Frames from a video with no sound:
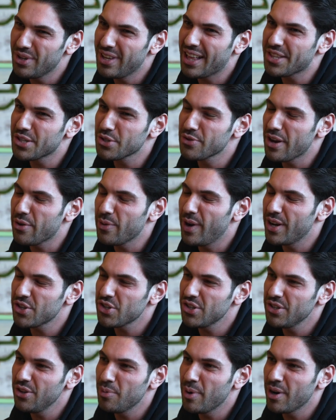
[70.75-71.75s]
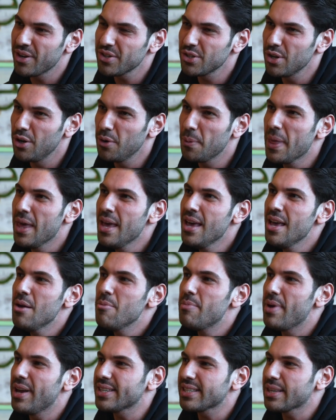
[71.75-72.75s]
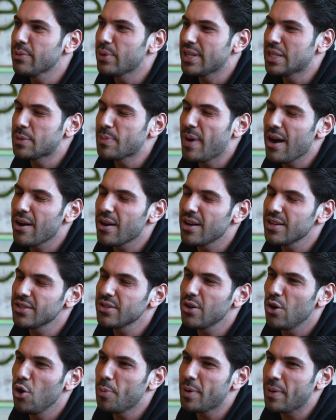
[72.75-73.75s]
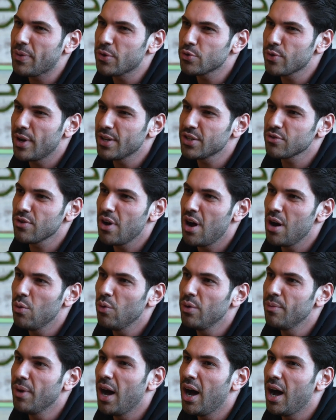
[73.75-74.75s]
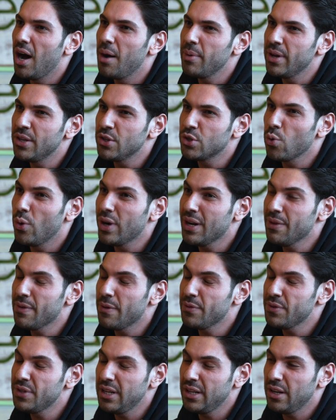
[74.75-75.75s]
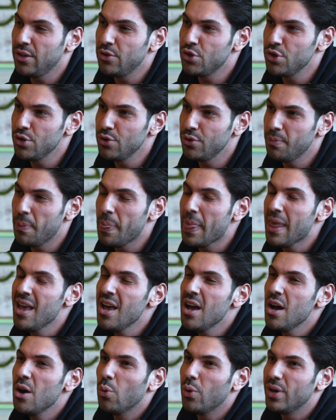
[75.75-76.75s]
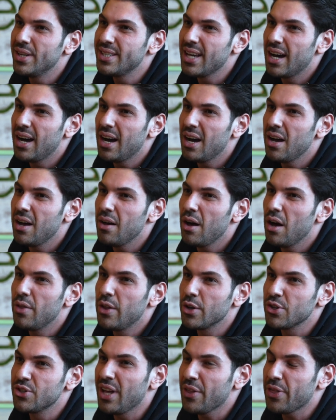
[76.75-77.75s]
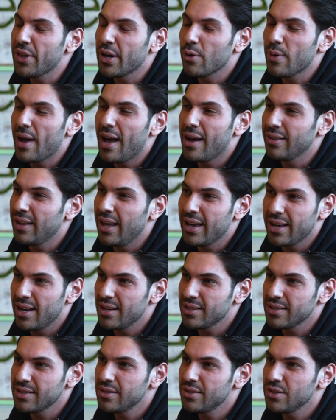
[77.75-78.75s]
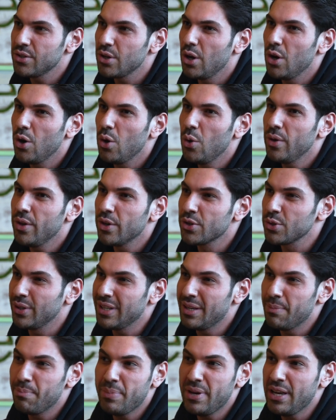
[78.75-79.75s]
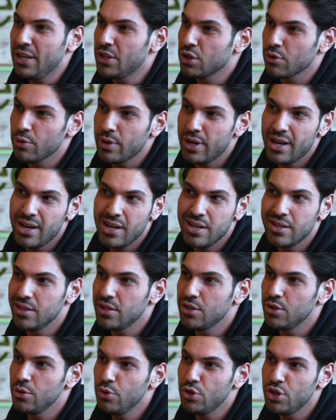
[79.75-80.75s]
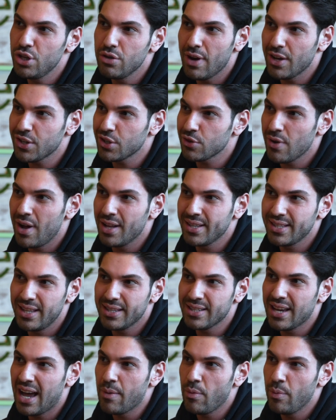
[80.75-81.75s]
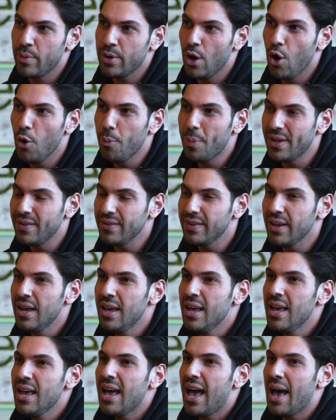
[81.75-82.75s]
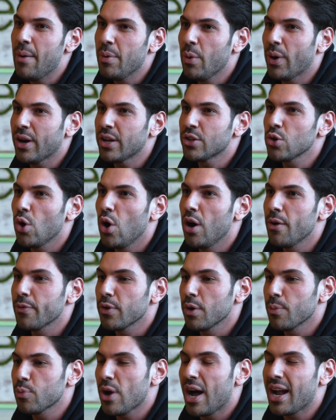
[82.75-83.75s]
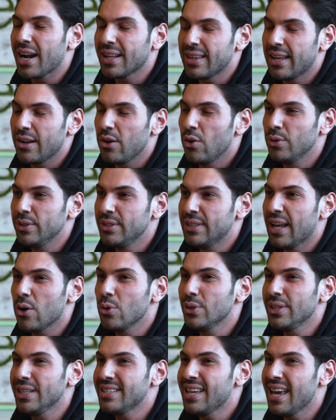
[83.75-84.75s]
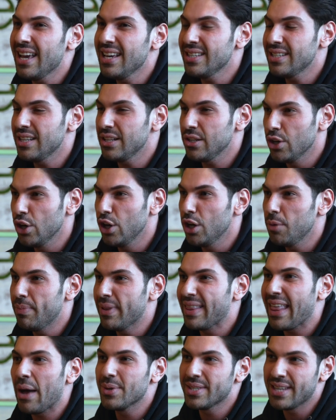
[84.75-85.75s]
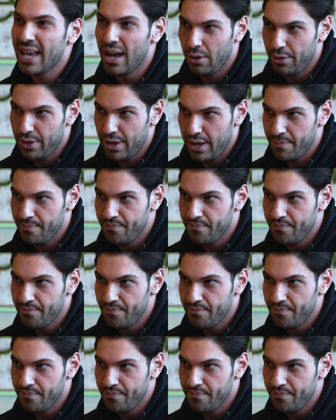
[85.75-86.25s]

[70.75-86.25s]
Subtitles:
That's a great question, Omar. So basically what inspired us to open up this restaurant in 2015 in June was there's nothing around like us. So There's only pizzerias, sushi restaurants at the time when we opened, and we wanted to offer a product that not only tasted good, but that was healthy.